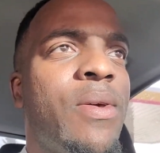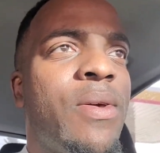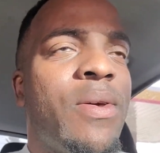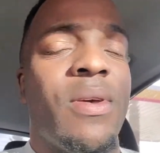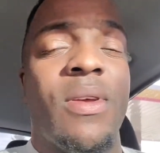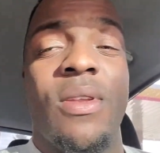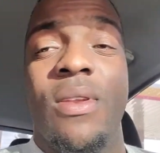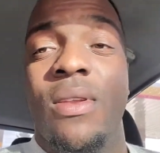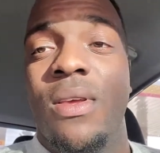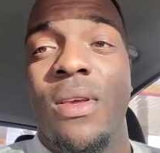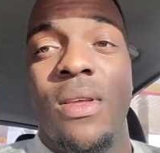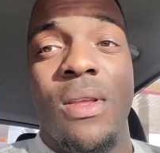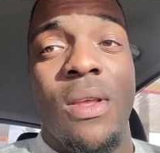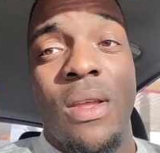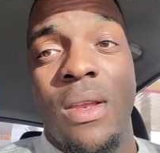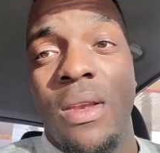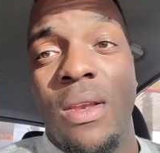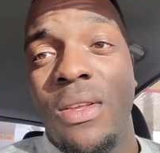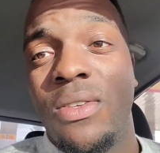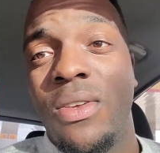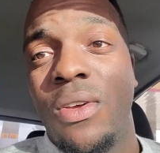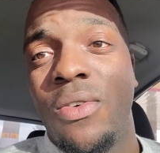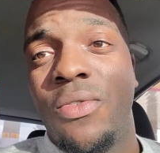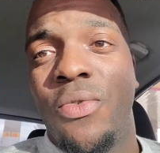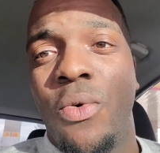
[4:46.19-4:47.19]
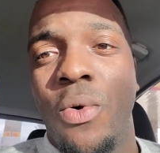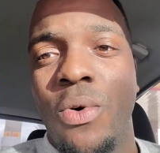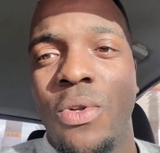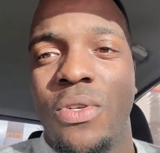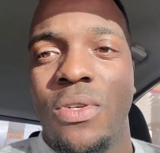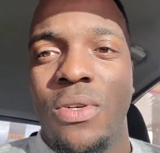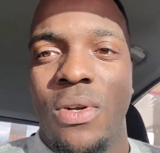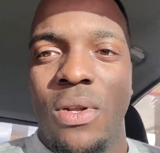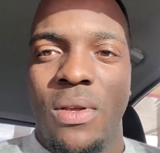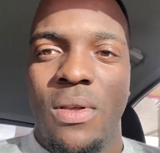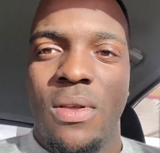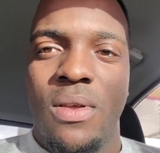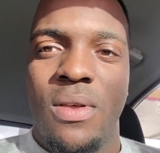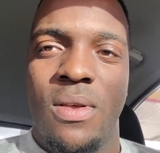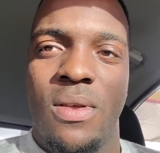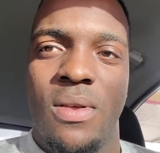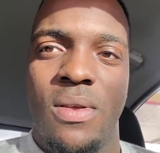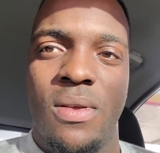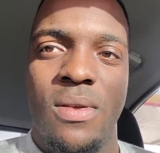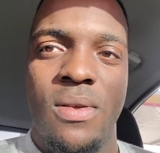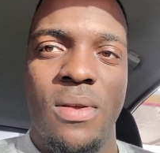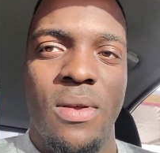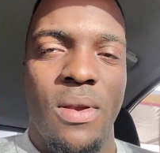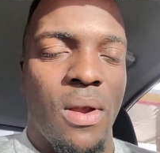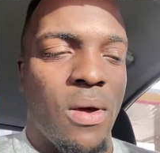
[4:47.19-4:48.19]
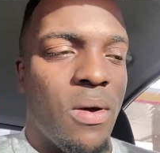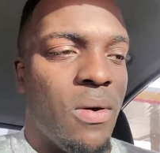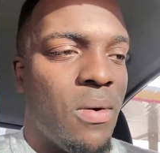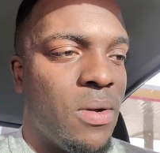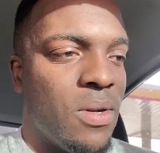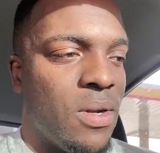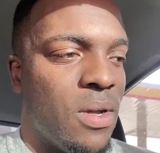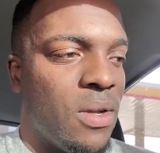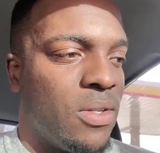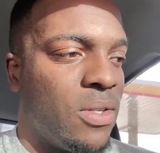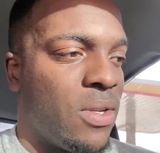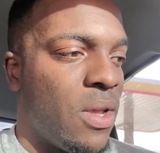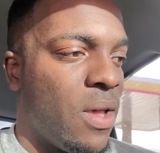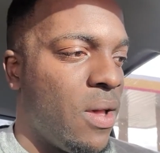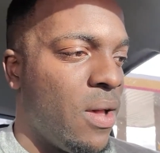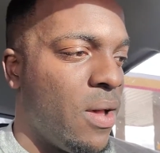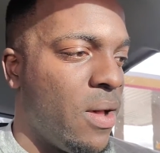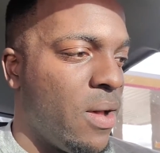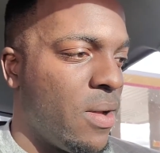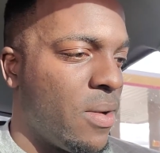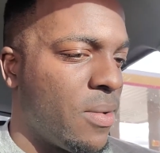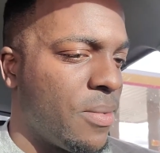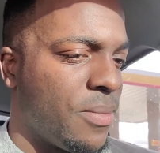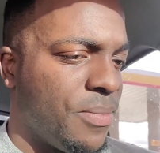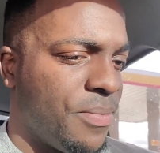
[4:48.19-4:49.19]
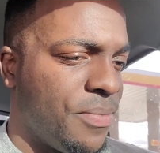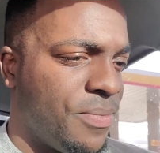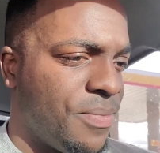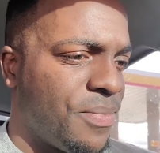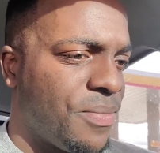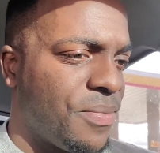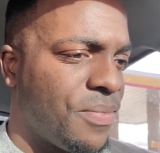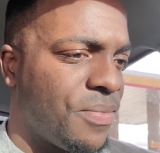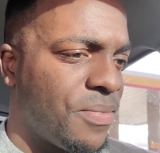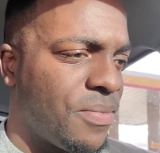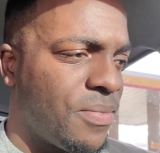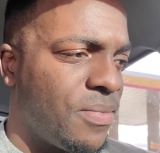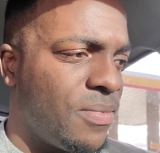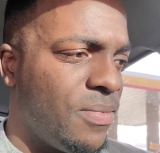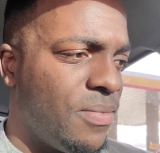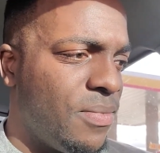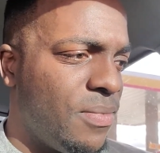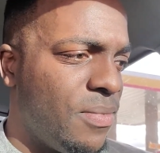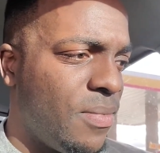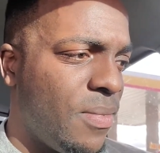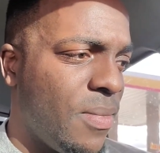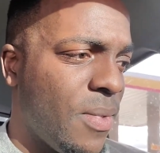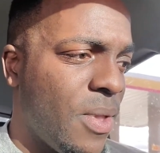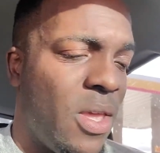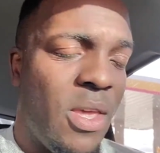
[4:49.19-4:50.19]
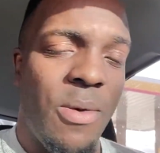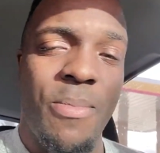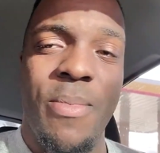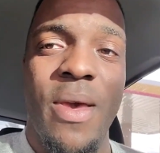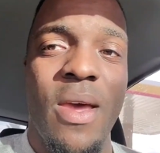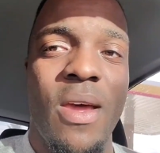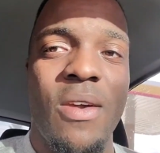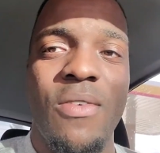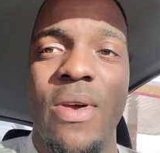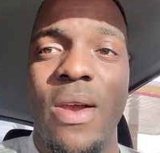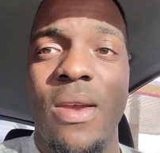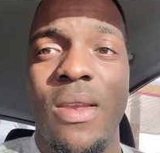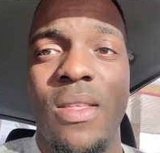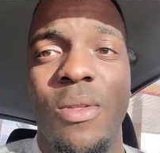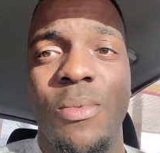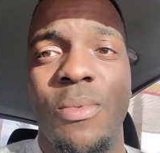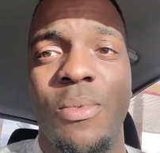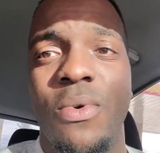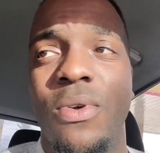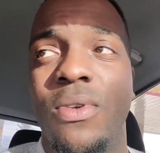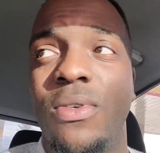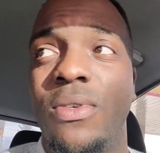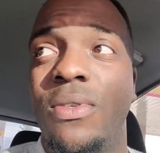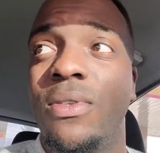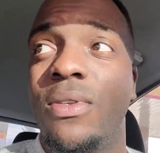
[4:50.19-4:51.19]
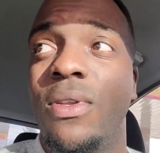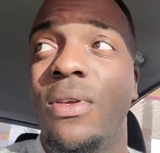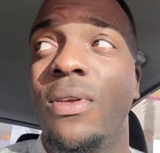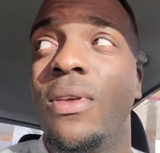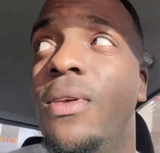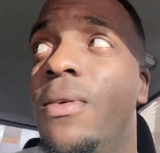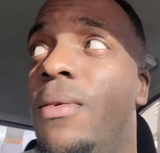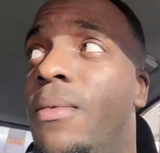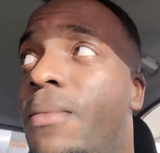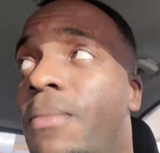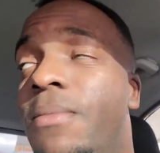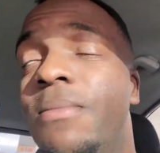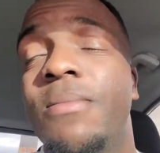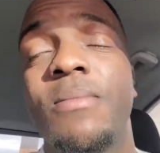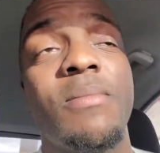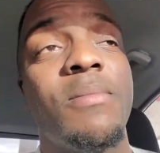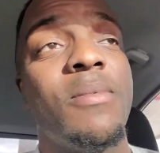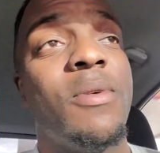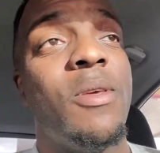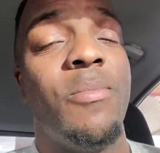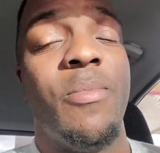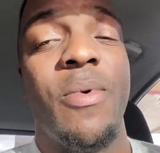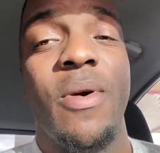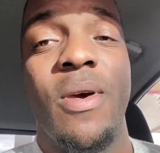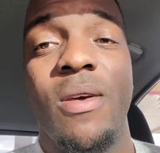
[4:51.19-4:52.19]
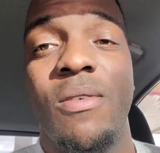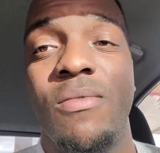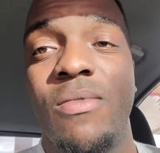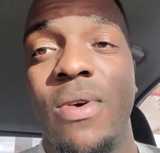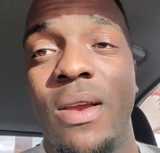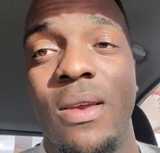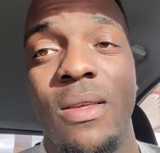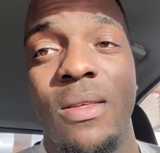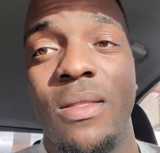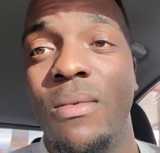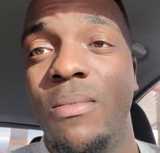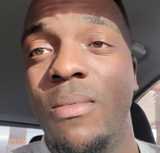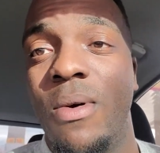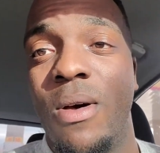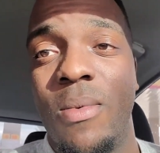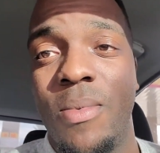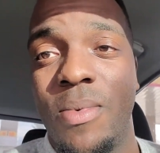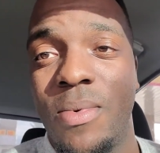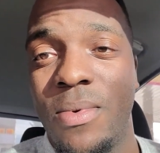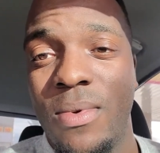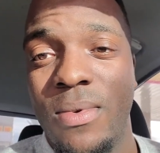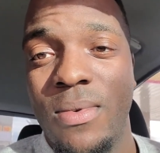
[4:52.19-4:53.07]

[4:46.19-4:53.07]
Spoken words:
it's unfortunate. You know, and Arteta, he better rally the boys today. He better rally them up.